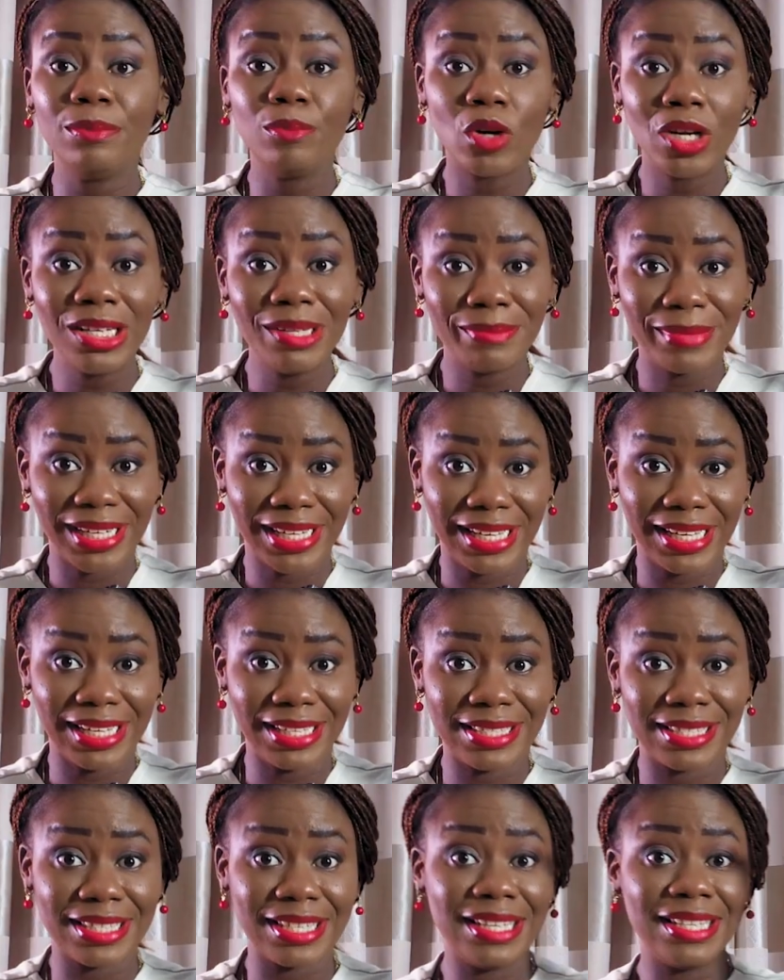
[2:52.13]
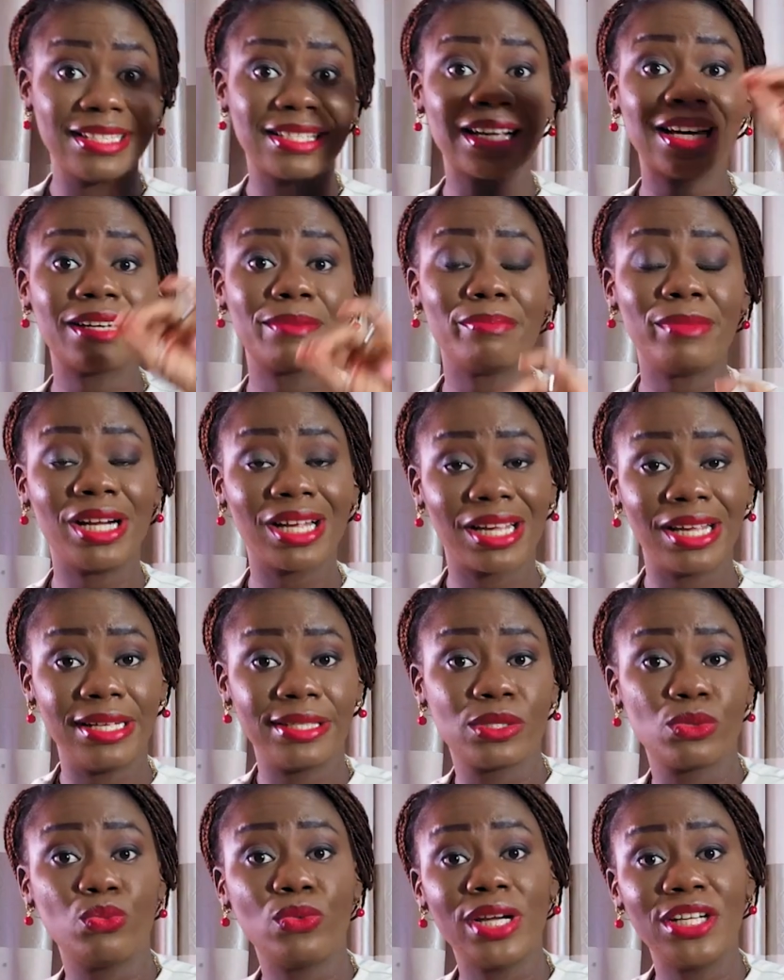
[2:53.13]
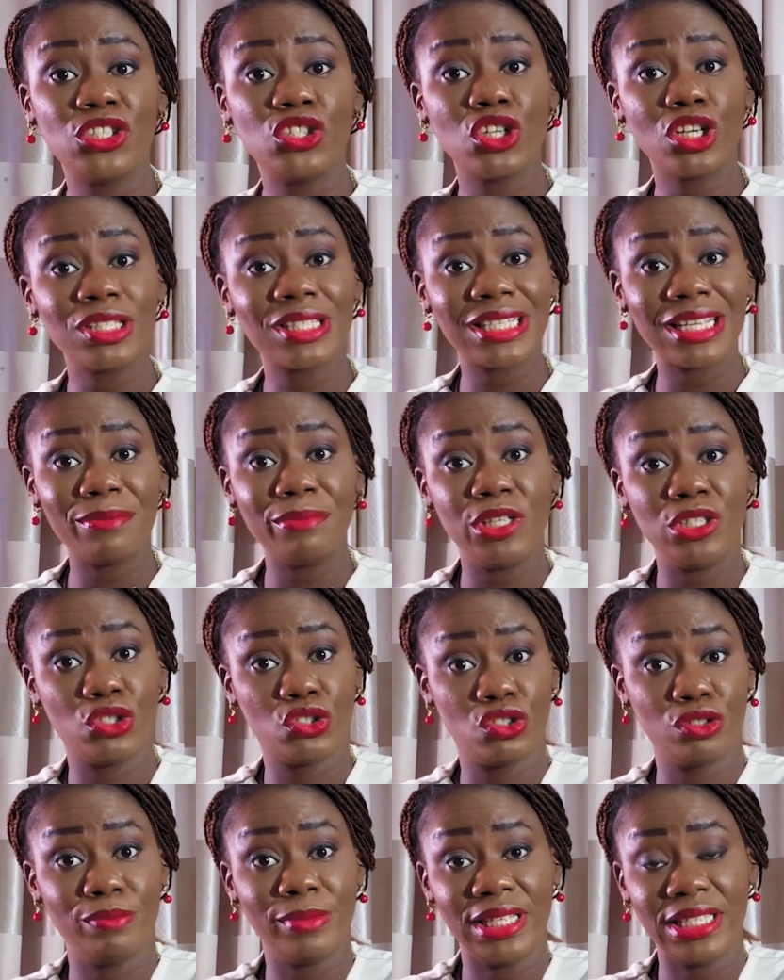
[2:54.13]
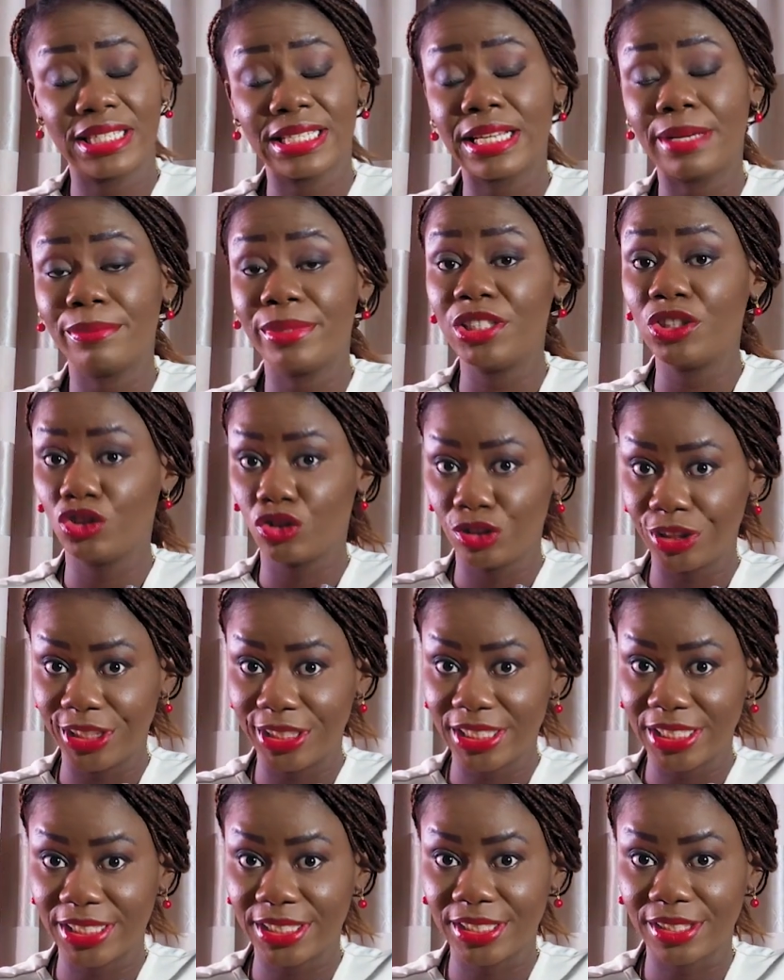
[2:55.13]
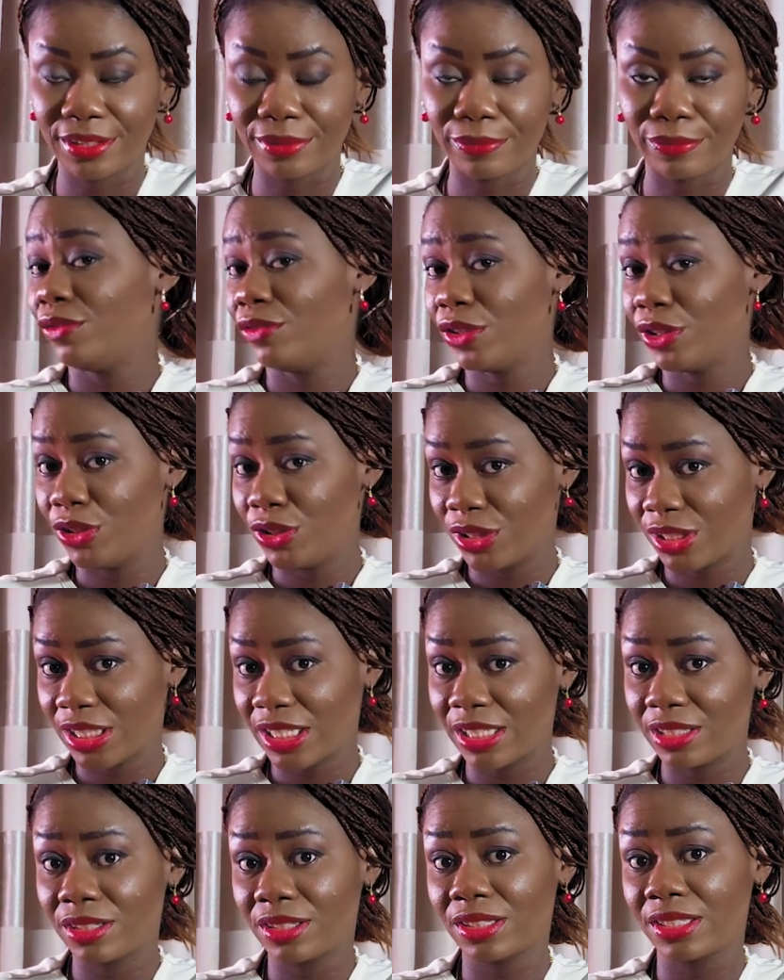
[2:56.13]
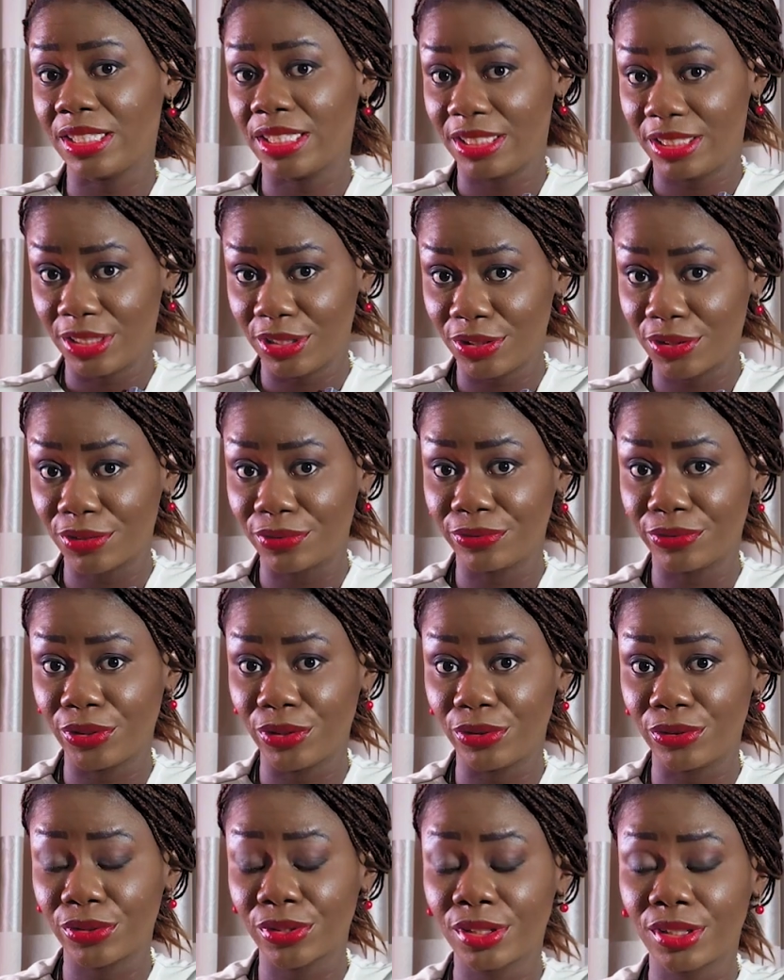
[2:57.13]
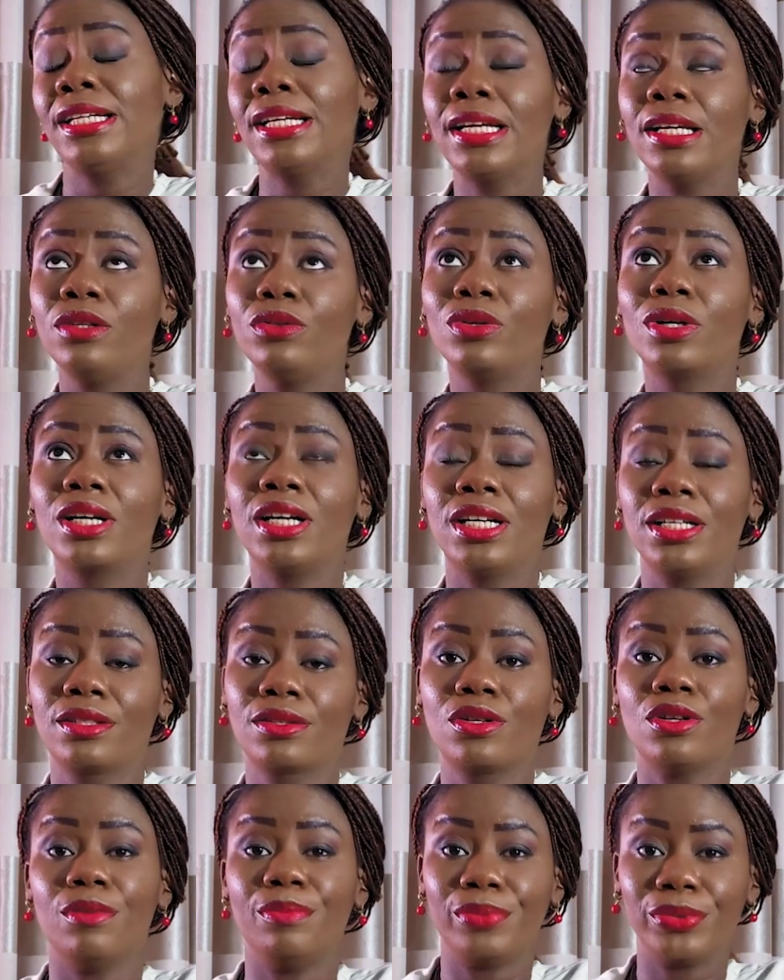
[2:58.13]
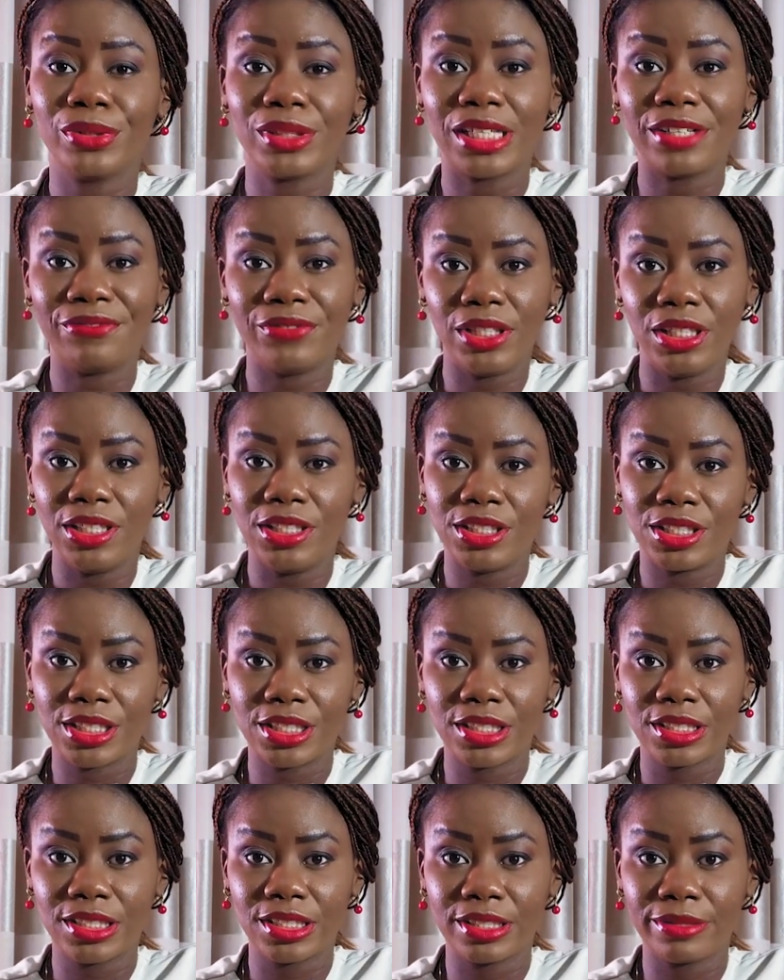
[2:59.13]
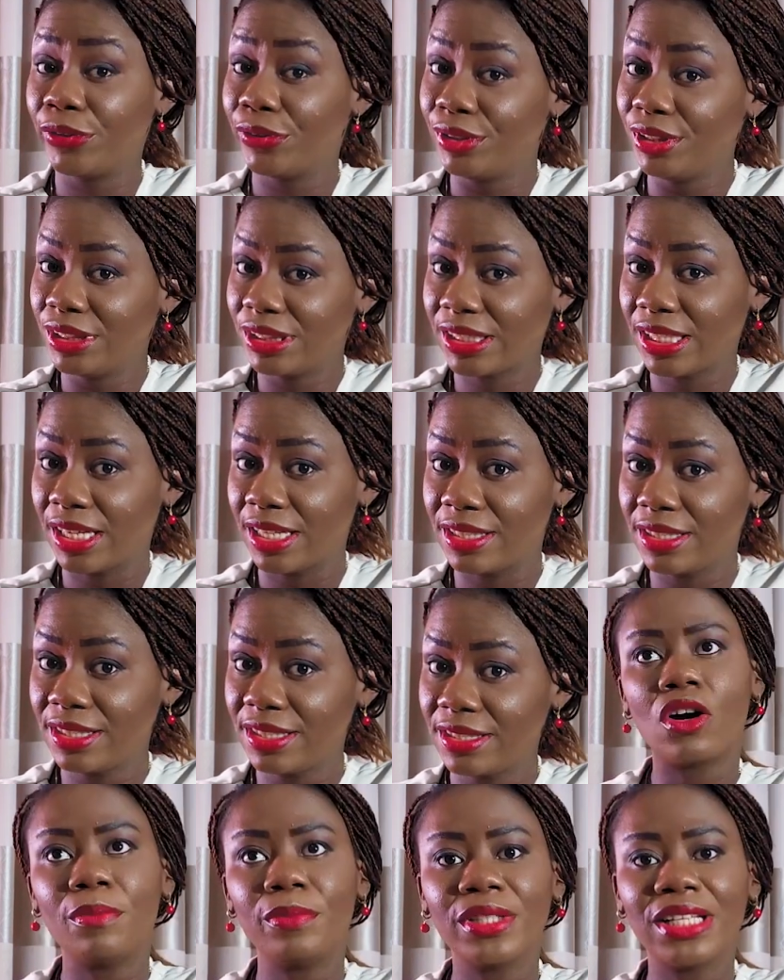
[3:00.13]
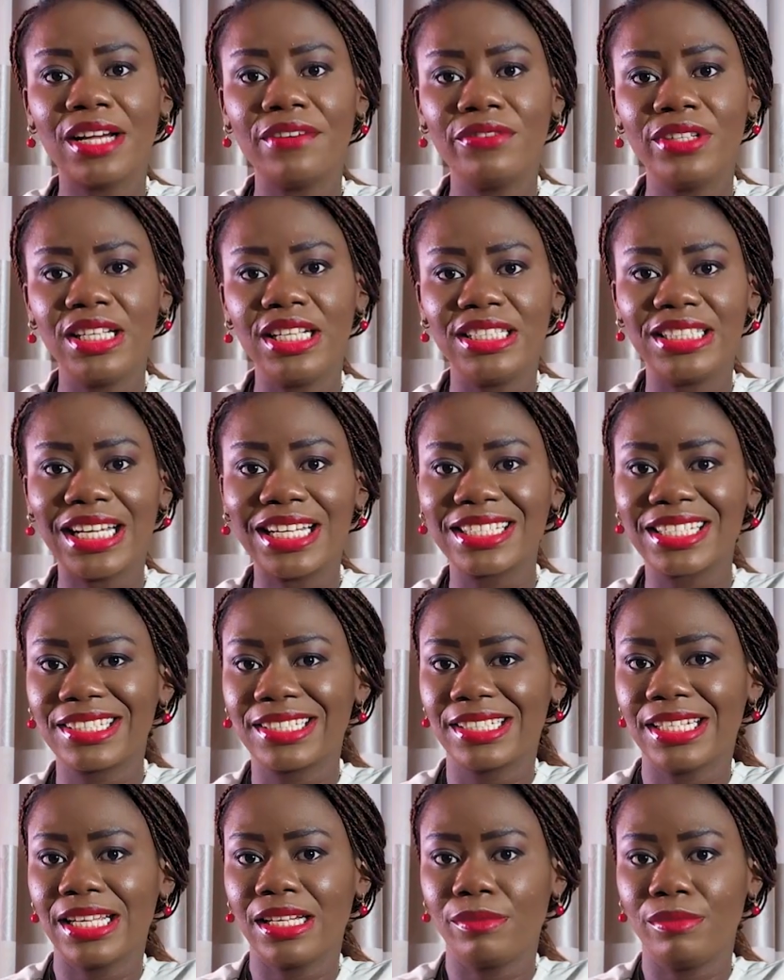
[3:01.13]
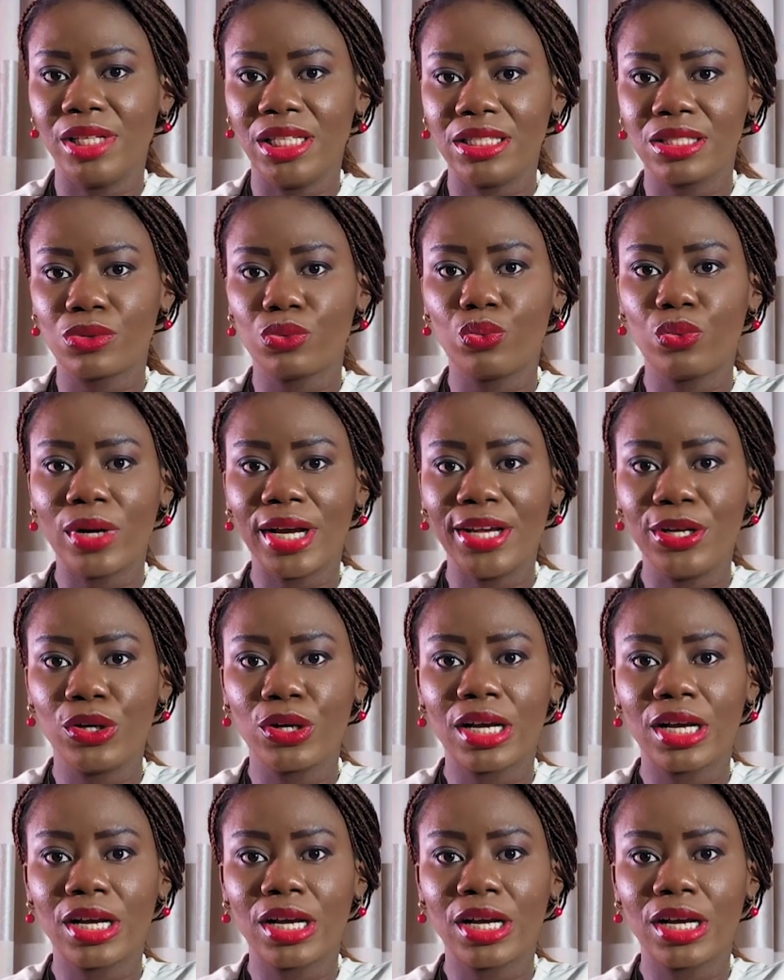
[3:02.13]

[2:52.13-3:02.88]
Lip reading: money market is that market where short-term instruments are being traded. Before you start getting confused, take a look at Computer Village, for instance. Computer Village has a segment where you